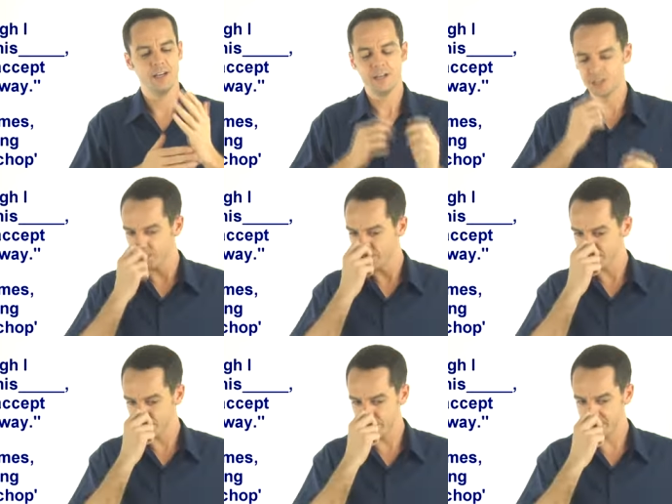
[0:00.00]
So
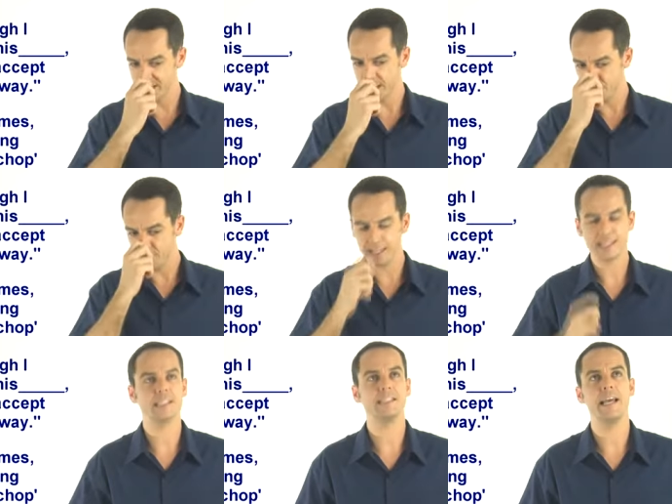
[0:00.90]
let's do an example.
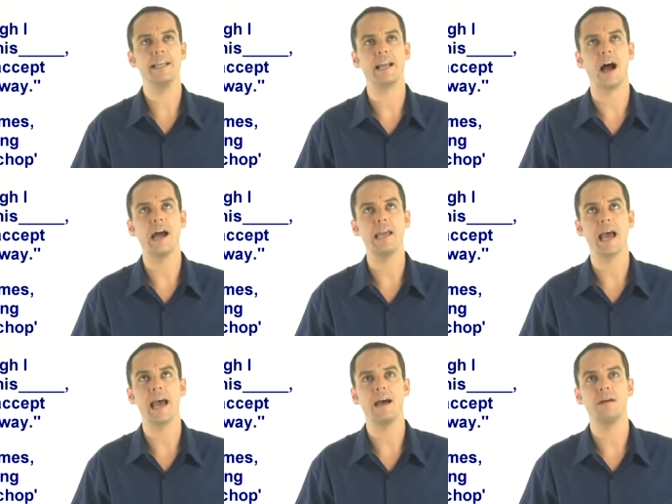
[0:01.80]
Let's say that I
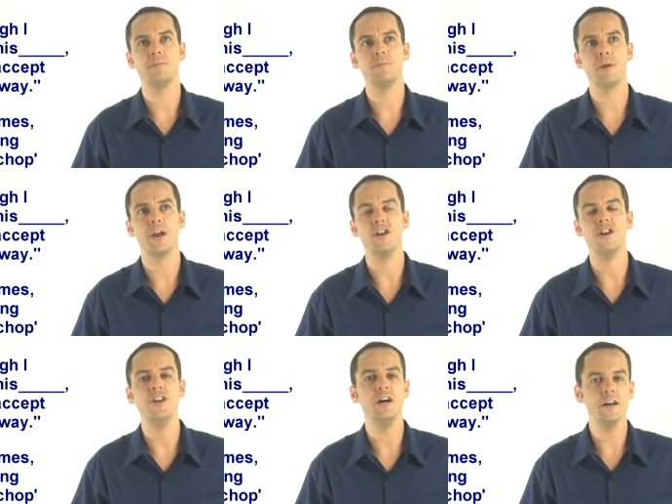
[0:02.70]
am
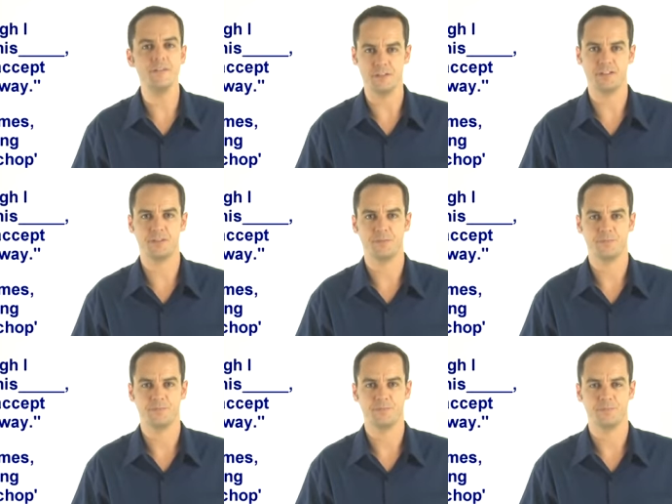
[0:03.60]
nervous.
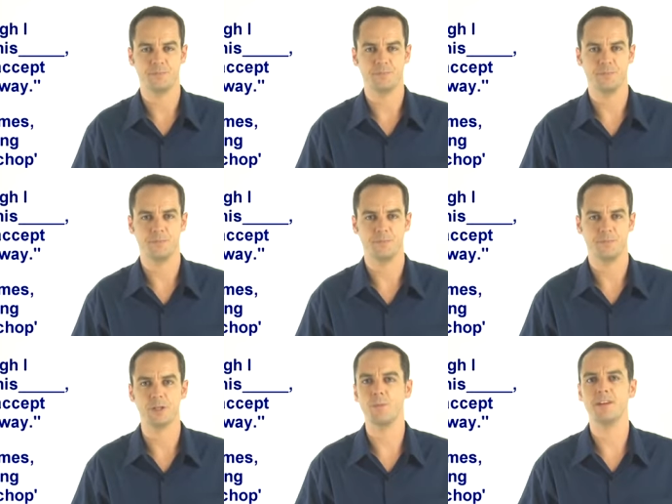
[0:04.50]

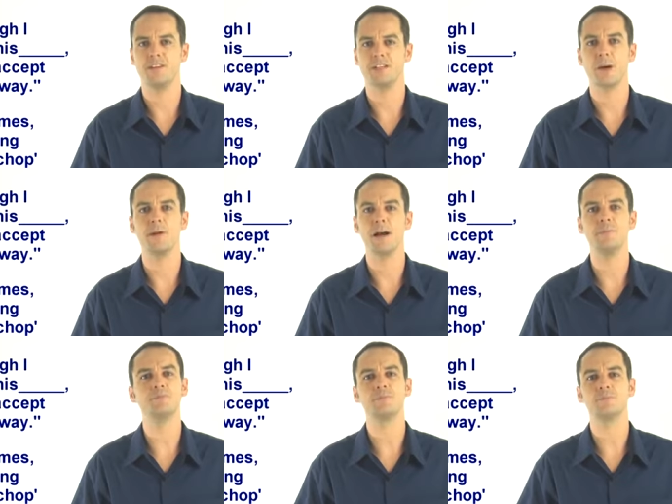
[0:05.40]
Something's coming
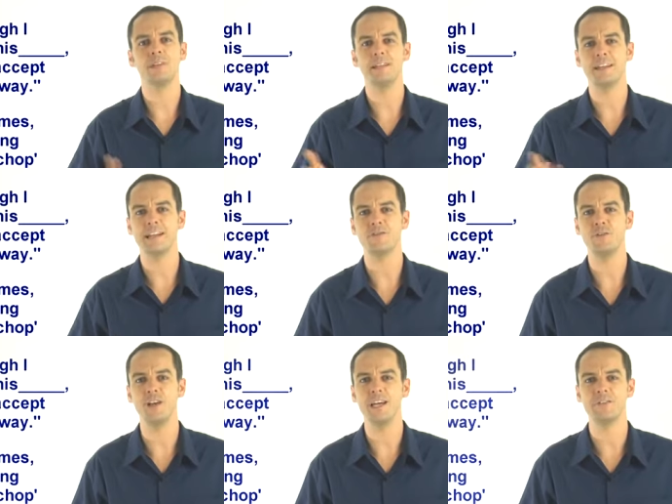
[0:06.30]
up in the next
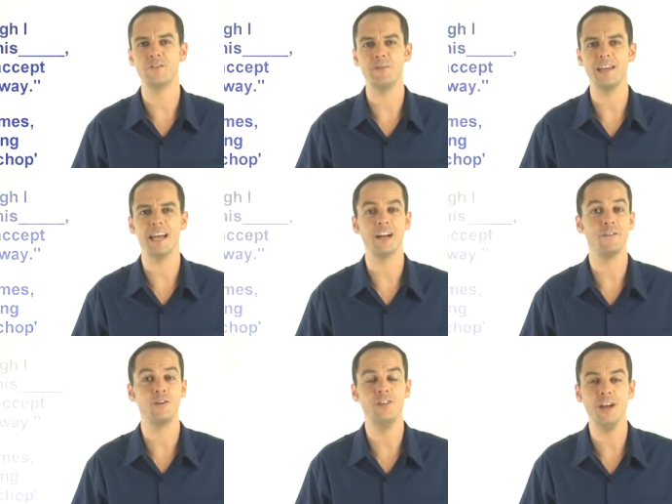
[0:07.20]
few days for me and I
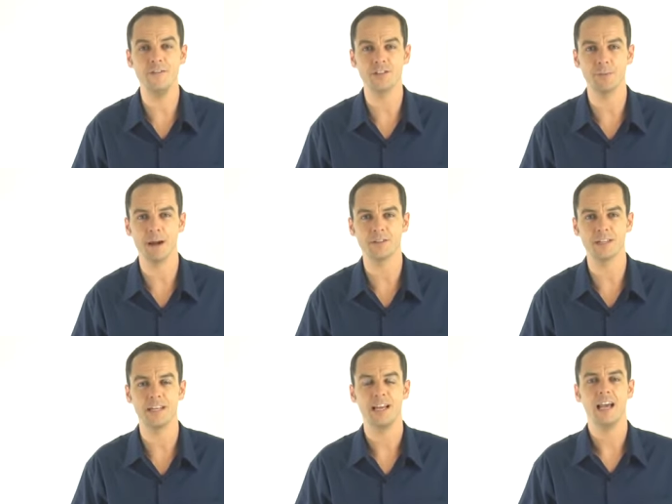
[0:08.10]
feel nervous about
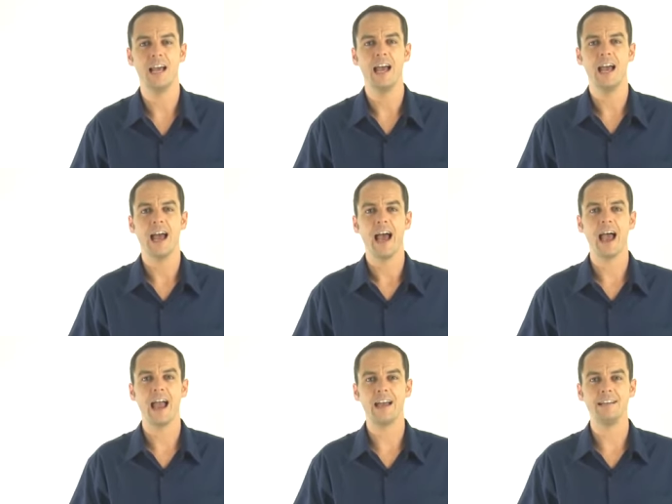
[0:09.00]
it
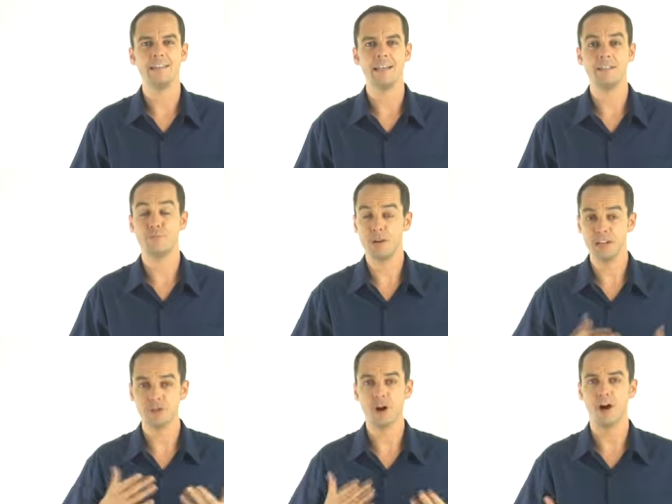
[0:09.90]
and it's pretty
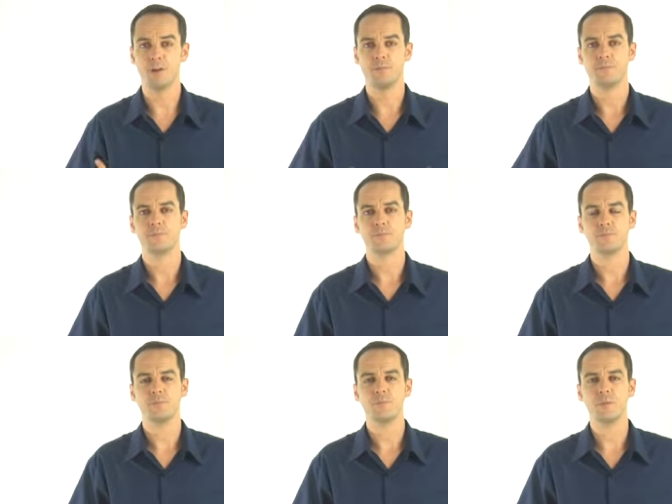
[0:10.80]
strong.
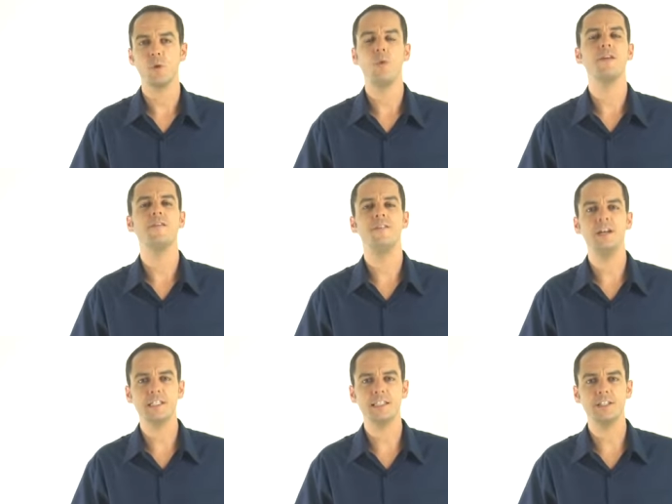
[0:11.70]
Well, the
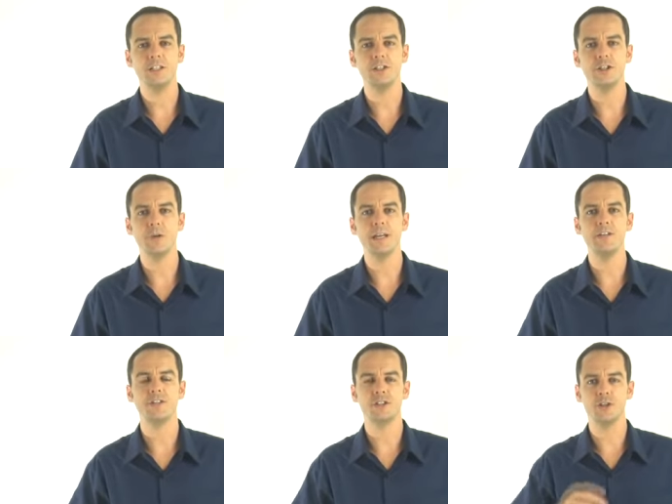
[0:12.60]
first thing to do
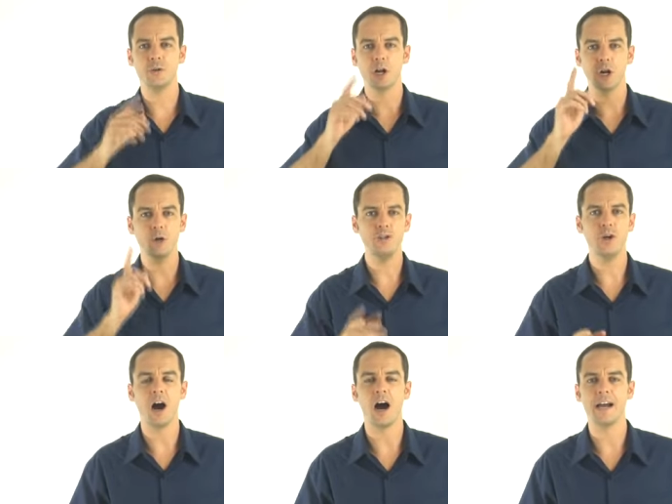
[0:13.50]
is to close
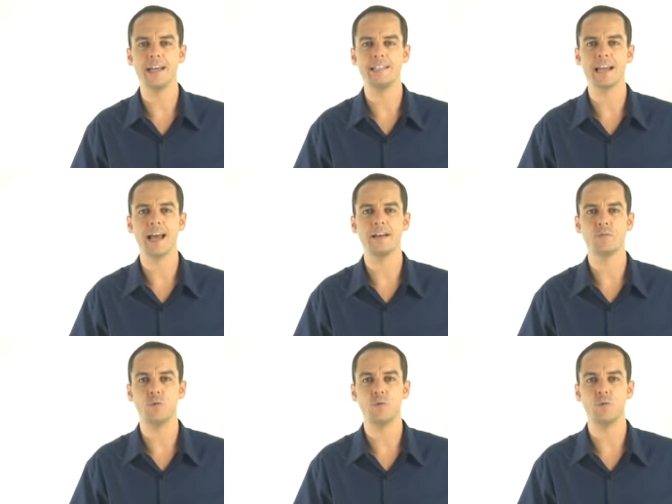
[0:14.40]
your eyes and